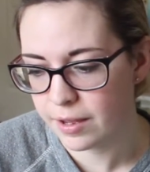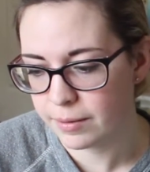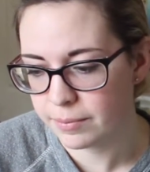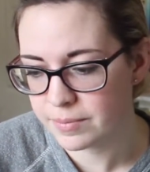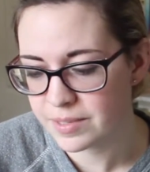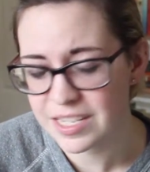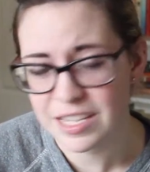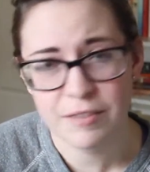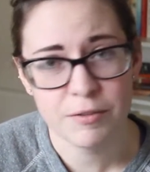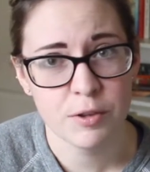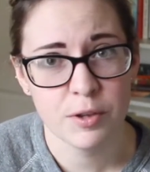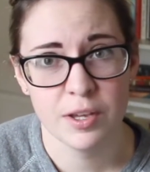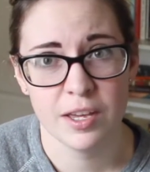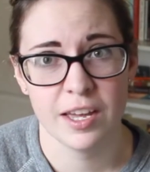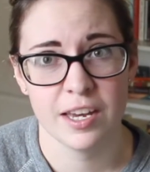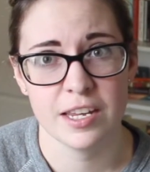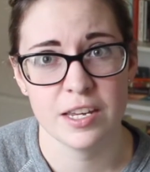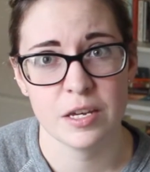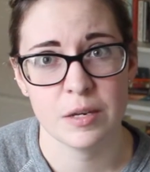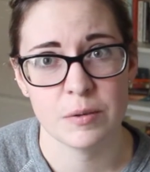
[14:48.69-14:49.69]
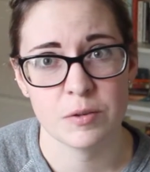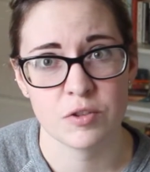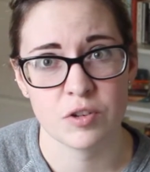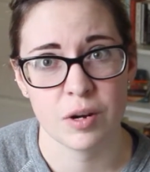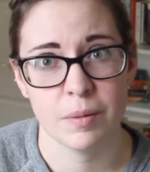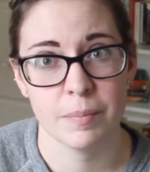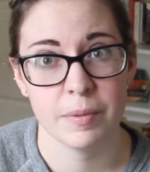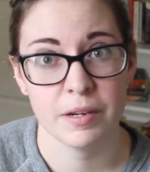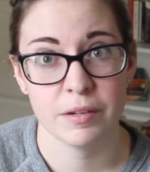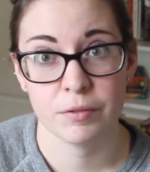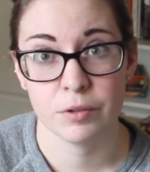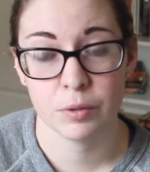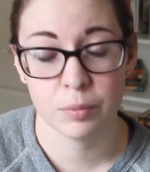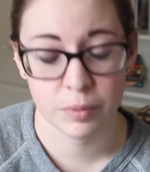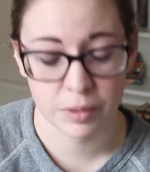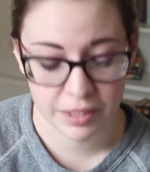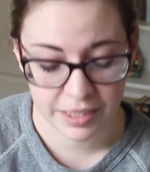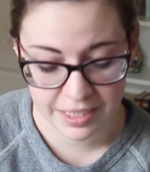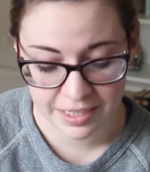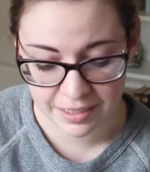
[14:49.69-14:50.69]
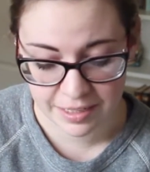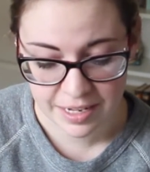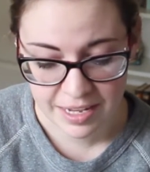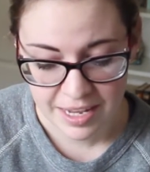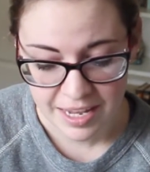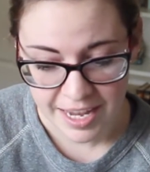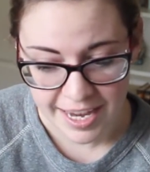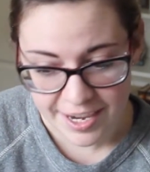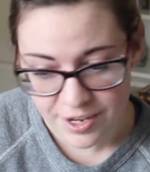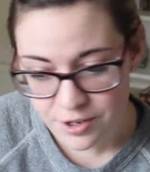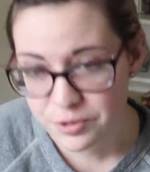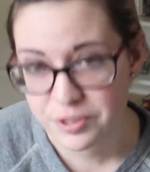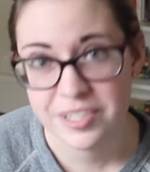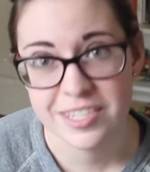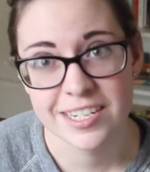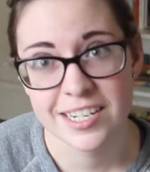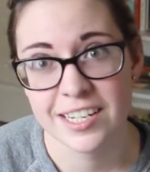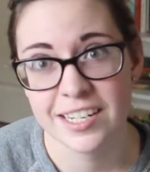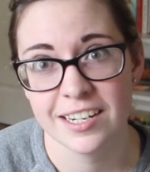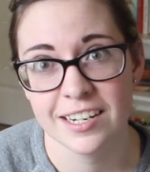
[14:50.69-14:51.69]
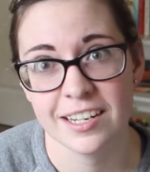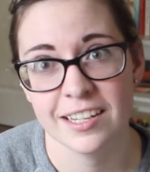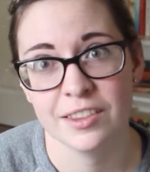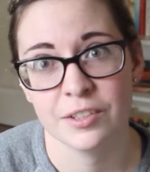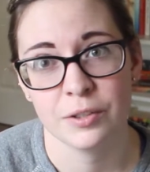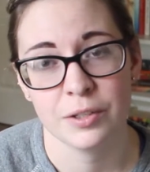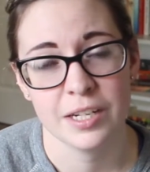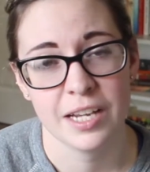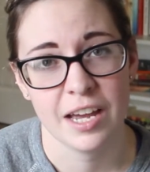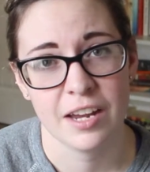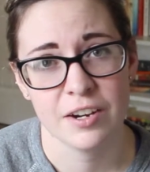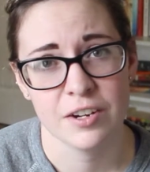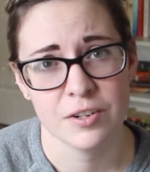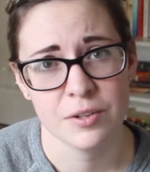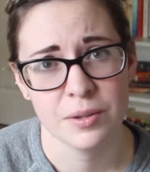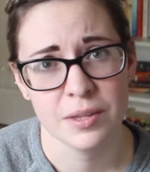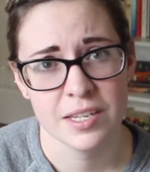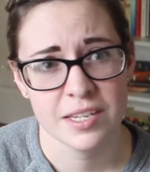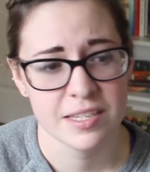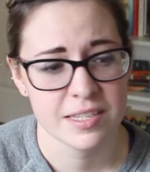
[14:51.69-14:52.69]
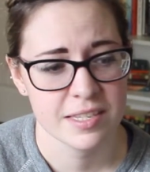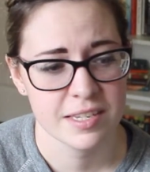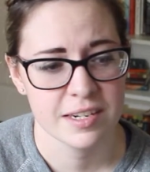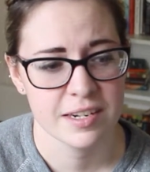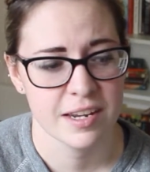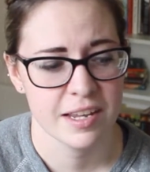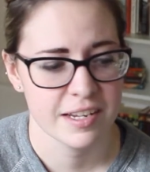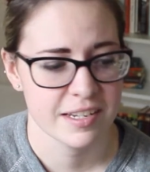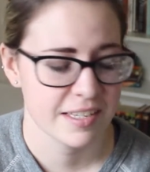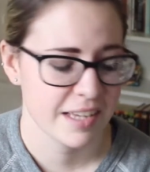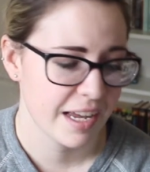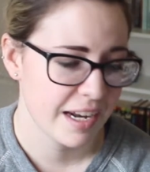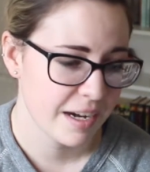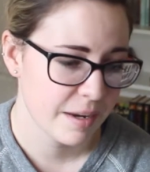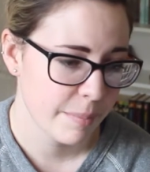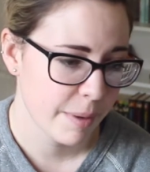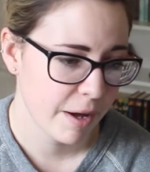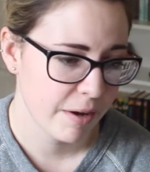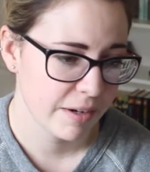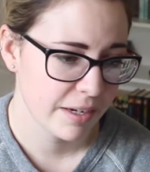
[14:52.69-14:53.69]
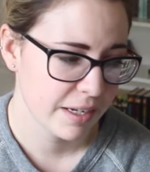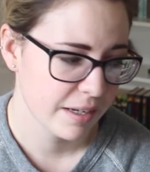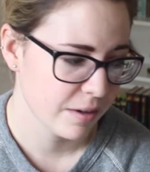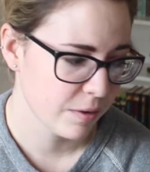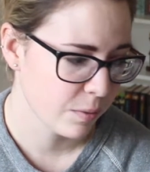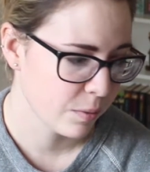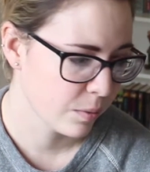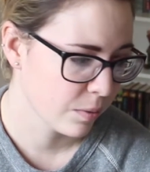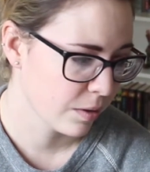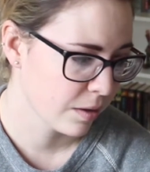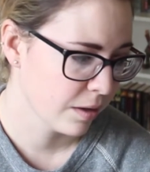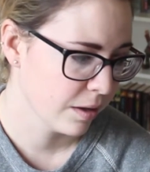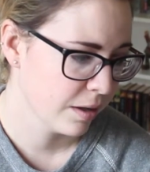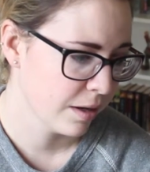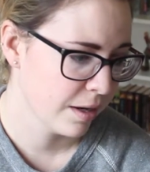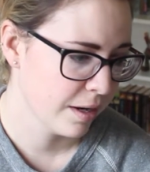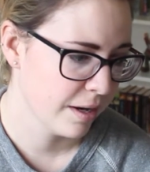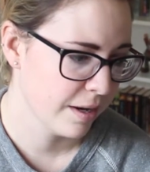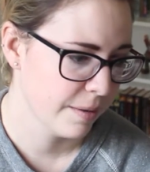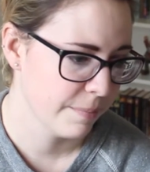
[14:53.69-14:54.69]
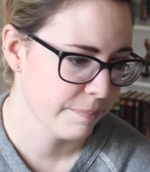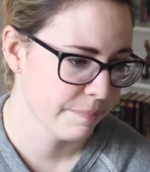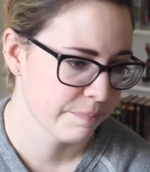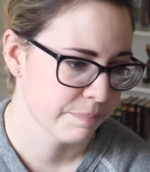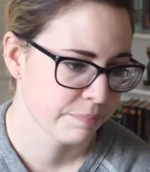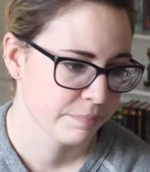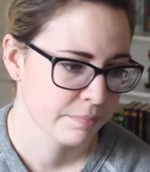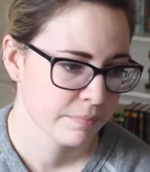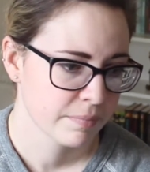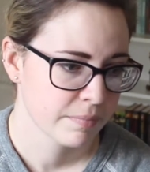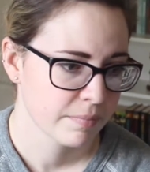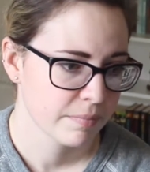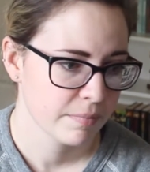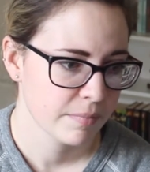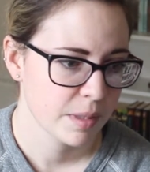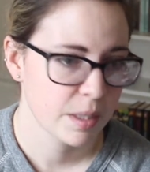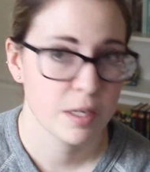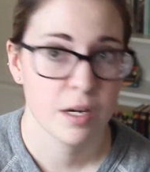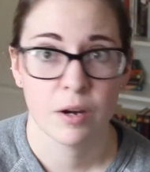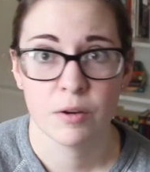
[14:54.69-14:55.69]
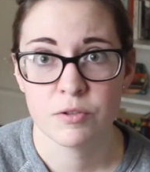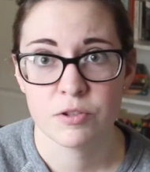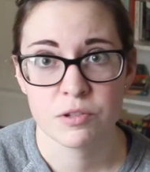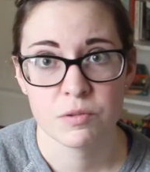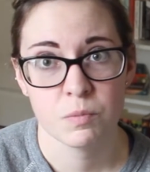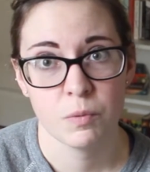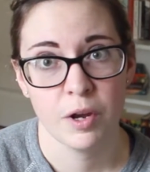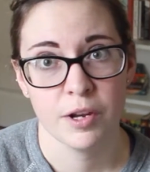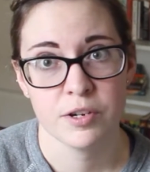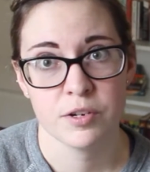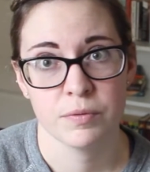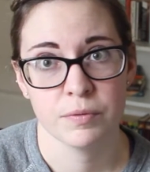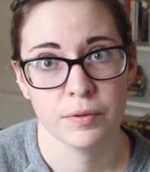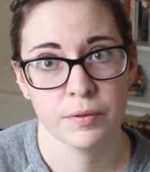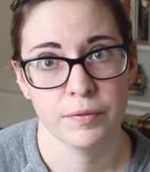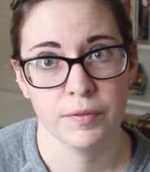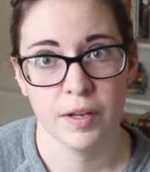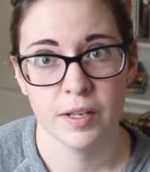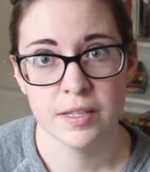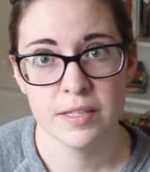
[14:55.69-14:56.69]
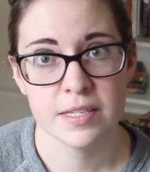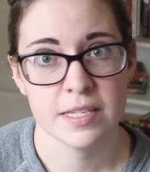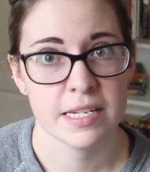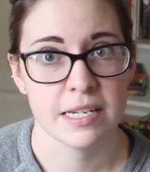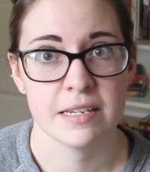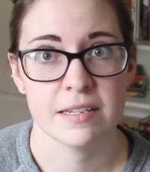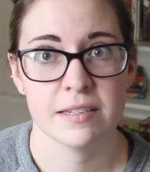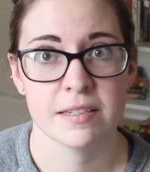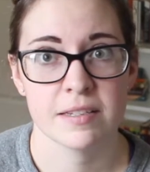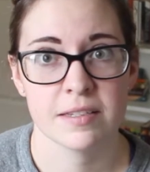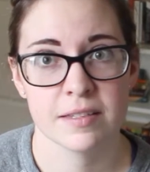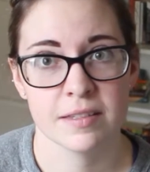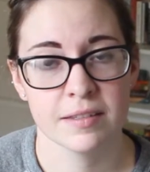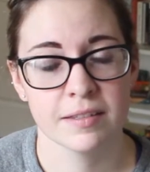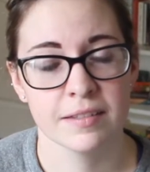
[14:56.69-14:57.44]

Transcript: See if you can get a used trumpet if you're really interested in learning how to do this and excited about it, or just watch for funsies.